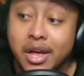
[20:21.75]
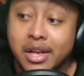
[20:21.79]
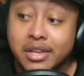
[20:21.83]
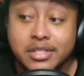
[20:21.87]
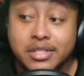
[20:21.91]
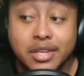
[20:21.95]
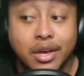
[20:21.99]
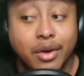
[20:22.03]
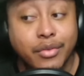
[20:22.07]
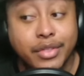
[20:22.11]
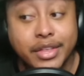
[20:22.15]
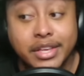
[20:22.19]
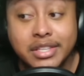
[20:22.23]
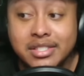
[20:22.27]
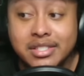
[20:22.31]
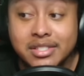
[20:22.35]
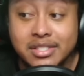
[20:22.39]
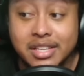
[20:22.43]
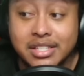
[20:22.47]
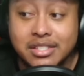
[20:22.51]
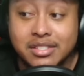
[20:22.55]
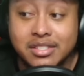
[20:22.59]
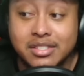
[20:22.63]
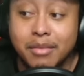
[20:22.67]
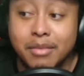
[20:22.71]
So this is
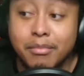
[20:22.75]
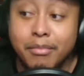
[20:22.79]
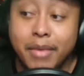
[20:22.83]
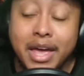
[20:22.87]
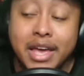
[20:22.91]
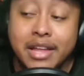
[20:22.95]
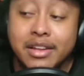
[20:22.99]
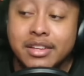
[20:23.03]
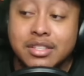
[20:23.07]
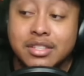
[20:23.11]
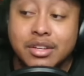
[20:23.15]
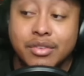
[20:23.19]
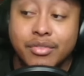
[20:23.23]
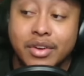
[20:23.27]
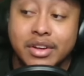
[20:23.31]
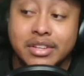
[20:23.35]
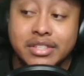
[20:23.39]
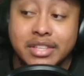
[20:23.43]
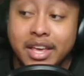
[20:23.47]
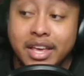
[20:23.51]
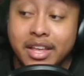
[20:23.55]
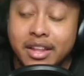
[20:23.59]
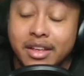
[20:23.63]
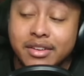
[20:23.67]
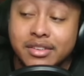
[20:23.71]
interesting. Maye in his career has
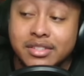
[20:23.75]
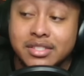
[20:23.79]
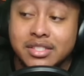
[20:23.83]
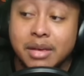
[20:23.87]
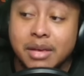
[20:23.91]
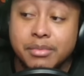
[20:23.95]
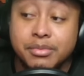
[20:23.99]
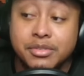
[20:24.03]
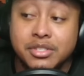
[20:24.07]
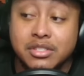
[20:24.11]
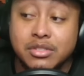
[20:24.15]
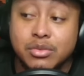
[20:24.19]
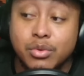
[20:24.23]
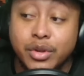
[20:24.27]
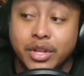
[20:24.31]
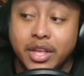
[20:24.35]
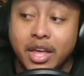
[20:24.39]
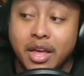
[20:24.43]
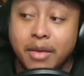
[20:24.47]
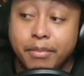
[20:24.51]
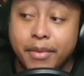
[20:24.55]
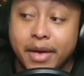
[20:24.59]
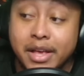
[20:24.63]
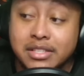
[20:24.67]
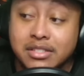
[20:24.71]
eight interceptions,
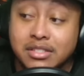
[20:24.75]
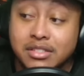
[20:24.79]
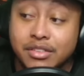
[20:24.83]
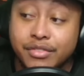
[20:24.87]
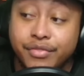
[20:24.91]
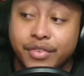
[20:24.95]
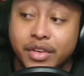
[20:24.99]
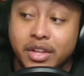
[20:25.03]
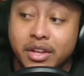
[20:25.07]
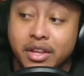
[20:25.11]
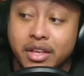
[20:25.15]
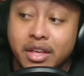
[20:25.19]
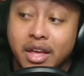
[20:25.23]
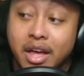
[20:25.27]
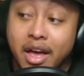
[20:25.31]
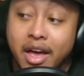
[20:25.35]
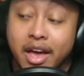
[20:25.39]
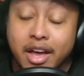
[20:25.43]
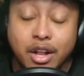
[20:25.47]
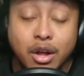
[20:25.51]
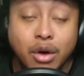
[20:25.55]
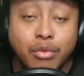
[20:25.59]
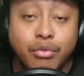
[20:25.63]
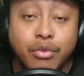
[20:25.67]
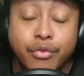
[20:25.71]
28 passes defended,
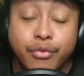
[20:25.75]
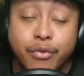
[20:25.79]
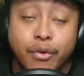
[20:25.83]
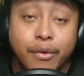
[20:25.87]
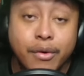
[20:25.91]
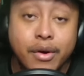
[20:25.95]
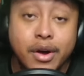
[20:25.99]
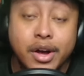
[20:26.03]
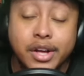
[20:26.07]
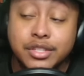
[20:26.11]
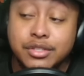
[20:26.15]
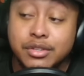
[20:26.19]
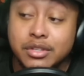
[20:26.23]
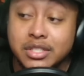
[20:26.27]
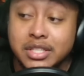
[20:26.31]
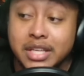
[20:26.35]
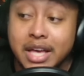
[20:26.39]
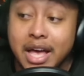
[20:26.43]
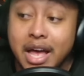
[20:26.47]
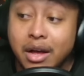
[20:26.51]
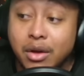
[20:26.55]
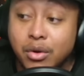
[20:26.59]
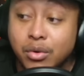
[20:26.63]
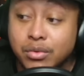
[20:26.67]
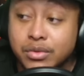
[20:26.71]
and over 400
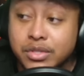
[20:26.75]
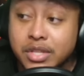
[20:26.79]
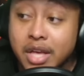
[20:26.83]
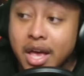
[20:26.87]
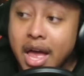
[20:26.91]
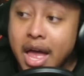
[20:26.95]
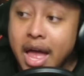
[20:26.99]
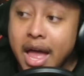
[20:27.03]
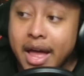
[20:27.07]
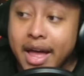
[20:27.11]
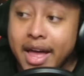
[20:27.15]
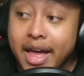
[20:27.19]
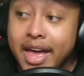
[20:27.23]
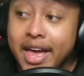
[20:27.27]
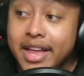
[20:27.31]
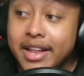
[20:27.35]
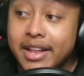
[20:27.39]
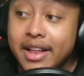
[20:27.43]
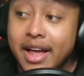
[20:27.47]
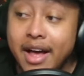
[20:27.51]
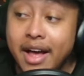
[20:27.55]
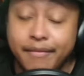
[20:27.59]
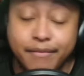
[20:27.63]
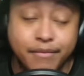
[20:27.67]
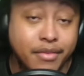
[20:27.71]
tackles. And
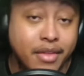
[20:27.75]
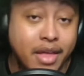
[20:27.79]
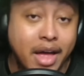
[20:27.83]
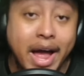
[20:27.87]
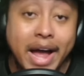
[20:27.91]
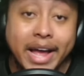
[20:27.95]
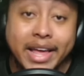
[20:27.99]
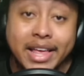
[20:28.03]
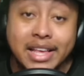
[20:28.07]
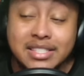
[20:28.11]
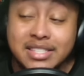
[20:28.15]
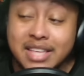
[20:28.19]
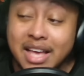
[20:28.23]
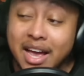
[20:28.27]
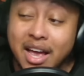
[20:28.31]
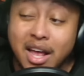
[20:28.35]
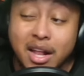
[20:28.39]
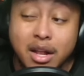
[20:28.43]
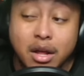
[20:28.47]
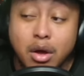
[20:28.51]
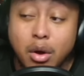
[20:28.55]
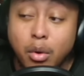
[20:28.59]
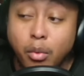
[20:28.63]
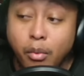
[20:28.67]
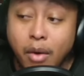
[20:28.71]
I guess I got
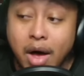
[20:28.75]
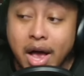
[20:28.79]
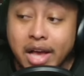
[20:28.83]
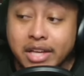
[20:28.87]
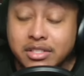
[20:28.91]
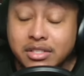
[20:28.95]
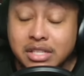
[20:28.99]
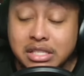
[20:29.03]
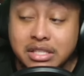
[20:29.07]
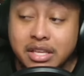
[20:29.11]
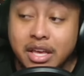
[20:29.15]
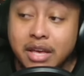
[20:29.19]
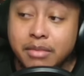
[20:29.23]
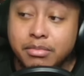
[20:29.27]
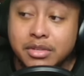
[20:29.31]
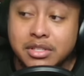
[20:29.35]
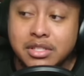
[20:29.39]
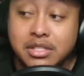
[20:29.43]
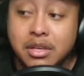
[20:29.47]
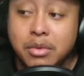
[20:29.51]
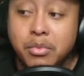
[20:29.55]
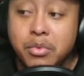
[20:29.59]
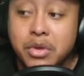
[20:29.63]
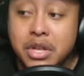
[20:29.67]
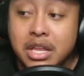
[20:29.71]
to go watch the tape to
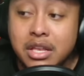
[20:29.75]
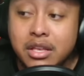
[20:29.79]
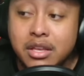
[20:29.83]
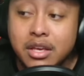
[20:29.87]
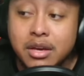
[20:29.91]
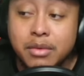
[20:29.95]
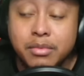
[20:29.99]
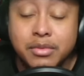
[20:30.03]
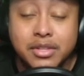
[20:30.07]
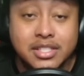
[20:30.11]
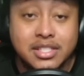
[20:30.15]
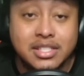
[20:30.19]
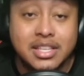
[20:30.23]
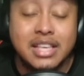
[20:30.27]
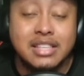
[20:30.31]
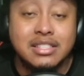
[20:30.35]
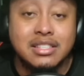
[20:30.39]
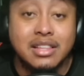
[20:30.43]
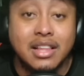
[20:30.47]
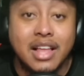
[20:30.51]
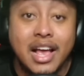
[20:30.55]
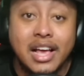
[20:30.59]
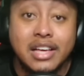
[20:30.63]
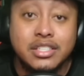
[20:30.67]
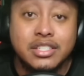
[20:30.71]
see what he did with the Saints
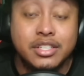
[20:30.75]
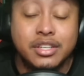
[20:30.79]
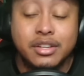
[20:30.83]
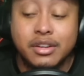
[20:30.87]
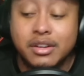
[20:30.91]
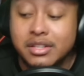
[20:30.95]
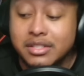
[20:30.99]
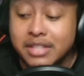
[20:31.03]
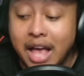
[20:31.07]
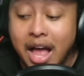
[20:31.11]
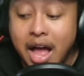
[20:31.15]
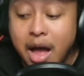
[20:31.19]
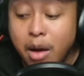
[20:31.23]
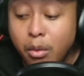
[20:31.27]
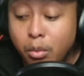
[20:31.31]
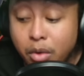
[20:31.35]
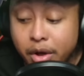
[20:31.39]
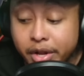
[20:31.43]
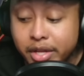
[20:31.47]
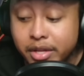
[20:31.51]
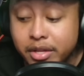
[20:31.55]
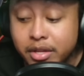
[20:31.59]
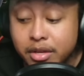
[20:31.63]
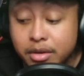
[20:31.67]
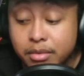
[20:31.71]
last year because I
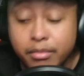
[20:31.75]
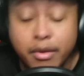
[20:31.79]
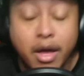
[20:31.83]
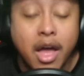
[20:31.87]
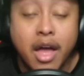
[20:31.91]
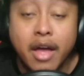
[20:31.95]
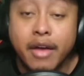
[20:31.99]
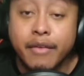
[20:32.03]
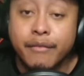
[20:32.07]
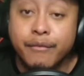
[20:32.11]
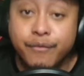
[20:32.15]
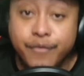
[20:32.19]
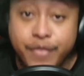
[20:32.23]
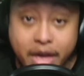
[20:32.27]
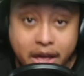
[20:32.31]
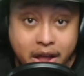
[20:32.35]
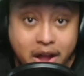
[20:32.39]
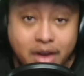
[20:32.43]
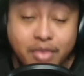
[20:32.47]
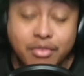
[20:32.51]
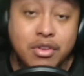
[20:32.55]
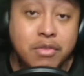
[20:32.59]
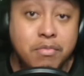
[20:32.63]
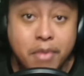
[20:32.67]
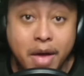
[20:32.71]
wanted him
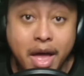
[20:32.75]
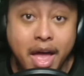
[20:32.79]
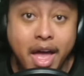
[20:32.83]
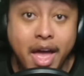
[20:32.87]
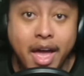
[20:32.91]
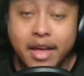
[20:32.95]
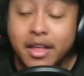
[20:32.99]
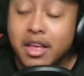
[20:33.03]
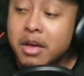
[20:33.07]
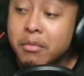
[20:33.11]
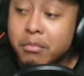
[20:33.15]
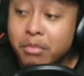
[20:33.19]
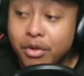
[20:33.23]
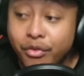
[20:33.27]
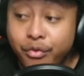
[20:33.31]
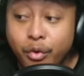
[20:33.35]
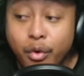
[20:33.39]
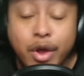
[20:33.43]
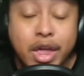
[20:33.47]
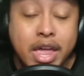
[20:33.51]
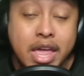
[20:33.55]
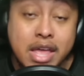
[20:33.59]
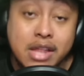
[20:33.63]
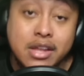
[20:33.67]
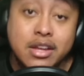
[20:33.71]
very bad
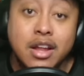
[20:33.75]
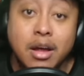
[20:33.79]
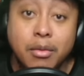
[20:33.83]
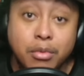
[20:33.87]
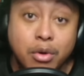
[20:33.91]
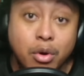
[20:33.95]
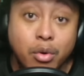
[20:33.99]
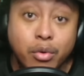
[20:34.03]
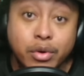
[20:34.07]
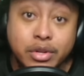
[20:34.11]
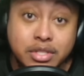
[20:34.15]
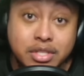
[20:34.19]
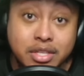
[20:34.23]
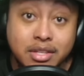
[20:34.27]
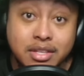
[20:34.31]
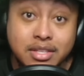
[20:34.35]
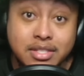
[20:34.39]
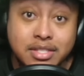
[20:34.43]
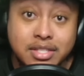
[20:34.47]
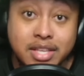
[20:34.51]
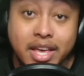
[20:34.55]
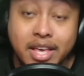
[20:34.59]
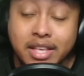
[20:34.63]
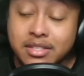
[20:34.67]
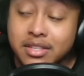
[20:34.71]
before he ended up going to the
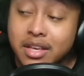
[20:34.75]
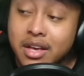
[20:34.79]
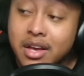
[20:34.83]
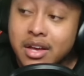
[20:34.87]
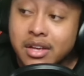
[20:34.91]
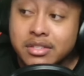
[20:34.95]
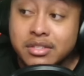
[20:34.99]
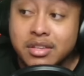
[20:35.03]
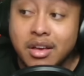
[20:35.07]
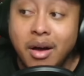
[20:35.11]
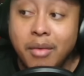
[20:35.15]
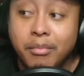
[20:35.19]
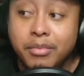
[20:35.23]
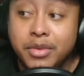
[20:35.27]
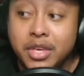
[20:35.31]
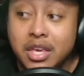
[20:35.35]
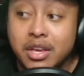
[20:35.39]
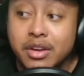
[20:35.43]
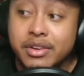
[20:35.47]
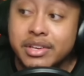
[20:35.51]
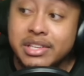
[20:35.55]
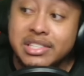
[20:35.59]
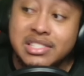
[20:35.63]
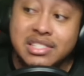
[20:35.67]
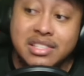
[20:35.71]
Saints. So I'm
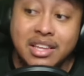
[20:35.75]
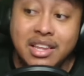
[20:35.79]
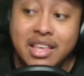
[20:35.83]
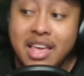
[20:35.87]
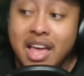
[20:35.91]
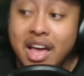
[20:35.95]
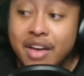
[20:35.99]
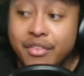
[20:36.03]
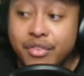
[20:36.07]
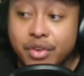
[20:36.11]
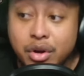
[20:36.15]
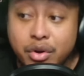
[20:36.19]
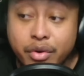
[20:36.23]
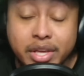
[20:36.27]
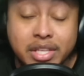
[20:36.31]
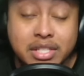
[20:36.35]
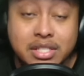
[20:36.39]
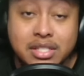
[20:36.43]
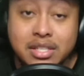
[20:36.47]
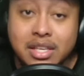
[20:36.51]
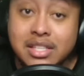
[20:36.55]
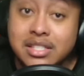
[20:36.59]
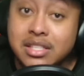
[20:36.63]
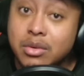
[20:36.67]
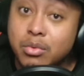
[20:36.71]
curious, did he have a great
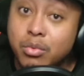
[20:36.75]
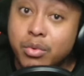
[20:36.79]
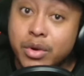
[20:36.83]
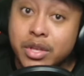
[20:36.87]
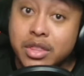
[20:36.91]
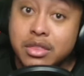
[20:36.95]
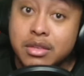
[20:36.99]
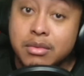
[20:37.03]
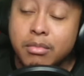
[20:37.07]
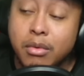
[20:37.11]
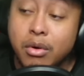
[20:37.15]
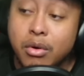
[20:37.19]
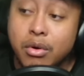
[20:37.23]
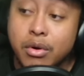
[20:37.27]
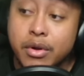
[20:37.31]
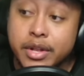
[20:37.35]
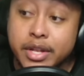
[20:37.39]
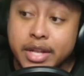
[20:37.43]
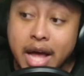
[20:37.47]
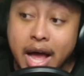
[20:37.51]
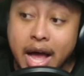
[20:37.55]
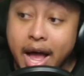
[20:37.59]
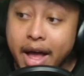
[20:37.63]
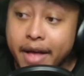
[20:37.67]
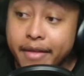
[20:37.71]
season with them or
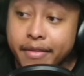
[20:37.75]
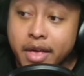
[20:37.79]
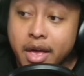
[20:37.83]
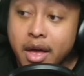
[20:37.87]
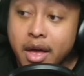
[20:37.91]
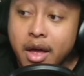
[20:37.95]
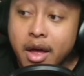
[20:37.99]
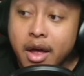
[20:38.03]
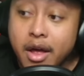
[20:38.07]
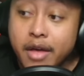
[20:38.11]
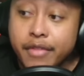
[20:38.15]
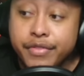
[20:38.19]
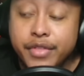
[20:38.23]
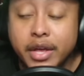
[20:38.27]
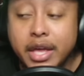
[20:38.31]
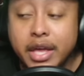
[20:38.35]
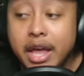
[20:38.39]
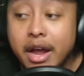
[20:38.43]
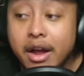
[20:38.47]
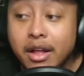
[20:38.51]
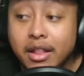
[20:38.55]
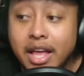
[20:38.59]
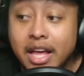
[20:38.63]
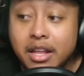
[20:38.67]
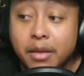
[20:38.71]
not? The
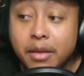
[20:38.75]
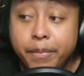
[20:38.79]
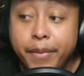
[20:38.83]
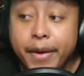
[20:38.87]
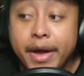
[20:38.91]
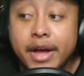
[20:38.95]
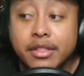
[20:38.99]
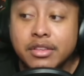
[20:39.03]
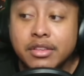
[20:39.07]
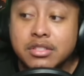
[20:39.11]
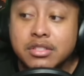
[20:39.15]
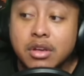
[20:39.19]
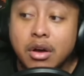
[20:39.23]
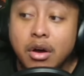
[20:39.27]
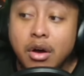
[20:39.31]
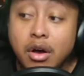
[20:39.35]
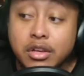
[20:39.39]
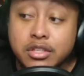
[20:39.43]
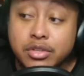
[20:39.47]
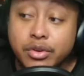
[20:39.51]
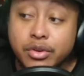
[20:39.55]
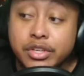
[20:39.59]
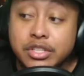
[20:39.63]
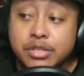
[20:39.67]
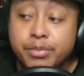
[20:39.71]
Carolina Panthers are
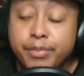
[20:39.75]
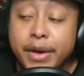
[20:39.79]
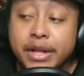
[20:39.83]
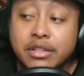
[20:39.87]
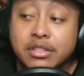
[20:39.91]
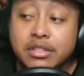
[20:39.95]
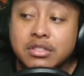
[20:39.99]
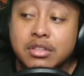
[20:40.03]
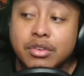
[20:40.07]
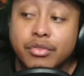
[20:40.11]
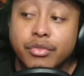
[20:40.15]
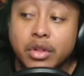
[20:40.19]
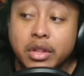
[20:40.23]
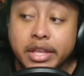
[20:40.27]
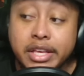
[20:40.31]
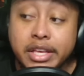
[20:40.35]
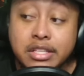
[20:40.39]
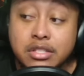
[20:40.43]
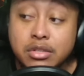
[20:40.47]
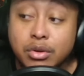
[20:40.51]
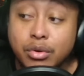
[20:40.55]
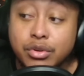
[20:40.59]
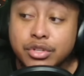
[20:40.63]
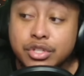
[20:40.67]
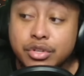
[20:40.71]
also expected to
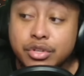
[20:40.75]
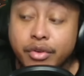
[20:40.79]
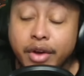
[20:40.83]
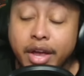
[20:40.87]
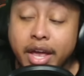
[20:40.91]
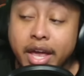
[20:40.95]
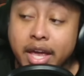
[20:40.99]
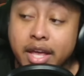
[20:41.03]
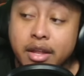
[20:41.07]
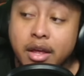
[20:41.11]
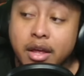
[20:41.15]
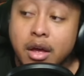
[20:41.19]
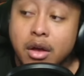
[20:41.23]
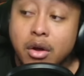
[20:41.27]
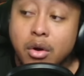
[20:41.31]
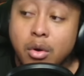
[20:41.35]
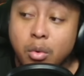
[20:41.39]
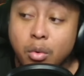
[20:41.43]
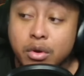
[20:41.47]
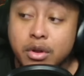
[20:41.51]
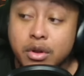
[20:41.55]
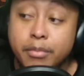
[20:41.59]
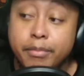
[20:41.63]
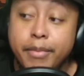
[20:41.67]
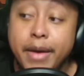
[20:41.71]
release or trade
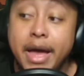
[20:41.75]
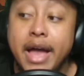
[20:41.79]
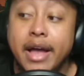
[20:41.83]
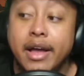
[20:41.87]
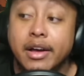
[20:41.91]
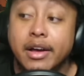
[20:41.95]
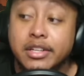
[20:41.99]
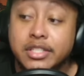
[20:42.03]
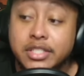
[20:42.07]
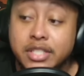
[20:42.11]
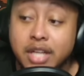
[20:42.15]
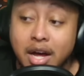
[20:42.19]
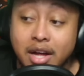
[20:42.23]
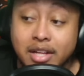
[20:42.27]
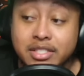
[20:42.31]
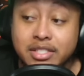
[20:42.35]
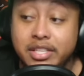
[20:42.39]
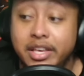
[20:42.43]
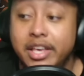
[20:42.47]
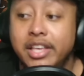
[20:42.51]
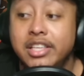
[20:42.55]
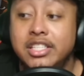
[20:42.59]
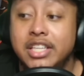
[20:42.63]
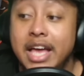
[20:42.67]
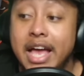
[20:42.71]
cornerback
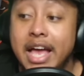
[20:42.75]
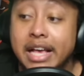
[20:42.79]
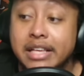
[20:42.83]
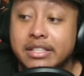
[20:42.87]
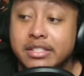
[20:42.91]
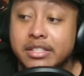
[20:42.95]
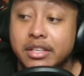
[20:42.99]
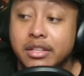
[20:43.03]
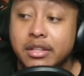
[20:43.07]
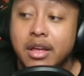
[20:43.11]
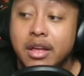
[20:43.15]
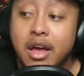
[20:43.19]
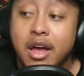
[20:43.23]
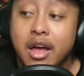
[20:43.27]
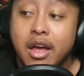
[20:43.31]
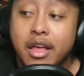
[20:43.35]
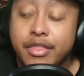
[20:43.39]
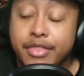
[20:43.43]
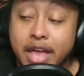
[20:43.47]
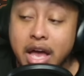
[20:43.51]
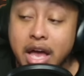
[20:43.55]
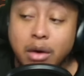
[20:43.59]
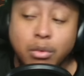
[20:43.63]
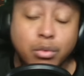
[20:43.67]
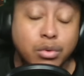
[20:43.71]
Donte Jackson.
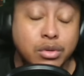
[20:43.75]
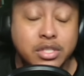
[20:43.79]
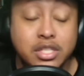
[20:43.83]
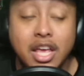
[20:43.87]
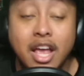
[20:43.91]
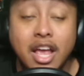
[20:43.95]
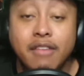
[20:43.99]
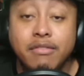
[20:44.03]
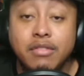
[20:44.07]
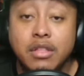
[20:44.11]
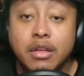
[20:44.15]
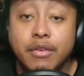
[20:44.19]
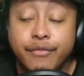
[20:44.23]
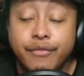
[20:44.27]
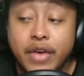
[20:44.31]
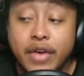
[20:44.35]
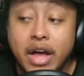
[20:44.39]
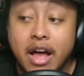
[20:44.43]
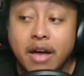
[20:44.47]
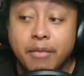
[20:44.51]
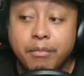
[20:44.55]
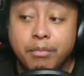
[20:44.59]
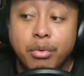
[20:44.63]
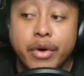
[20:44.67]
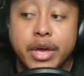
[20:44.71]
That will save them
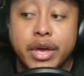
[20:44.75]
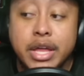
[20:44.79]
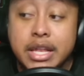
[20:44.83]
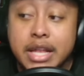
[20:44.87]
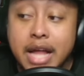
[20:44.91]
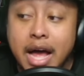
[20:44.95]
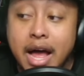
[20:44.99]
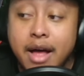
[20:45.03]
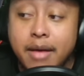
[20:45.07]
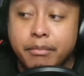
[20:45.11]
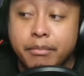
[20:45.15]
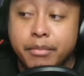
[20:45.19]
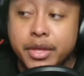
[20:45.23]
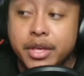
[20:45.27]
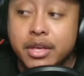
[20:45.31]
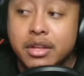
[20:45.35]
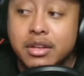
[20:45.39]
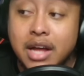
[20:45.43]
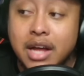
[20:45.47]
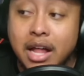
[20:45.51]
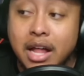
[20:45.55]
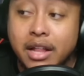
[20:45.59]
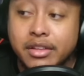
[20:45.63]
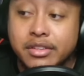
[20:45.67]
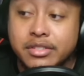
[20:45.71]
$5.9
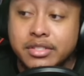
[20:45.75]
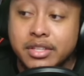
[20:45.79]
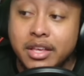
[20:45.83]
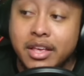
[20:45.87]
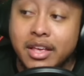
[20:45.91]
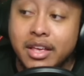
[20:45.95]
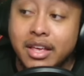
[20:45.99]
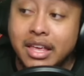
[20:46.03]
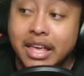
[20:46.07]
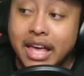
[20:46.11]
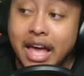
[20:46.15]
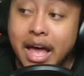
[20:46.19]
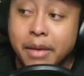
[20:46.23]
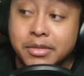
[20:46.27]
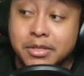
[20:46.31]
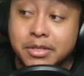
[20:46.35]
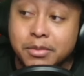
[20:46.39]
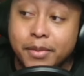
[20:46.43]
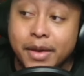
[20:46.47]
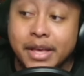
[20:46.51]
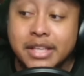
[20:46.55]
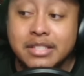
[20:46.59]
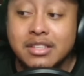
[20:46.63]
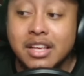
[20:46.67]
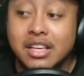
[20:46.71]
million in cap
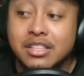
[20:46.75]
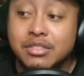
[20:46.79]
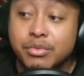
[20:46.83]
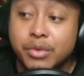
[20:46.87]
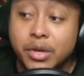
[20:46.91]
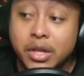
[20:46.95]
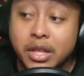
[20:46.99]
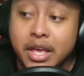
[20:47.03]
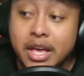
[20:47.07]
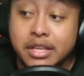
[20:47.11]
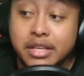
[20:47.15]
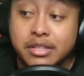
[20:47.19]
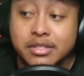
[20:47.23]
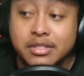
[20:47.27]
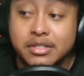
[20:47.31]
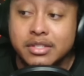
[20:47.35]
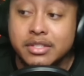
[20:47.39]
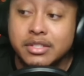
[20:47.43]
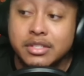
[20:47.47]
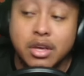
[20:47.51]
space. That's really interesting.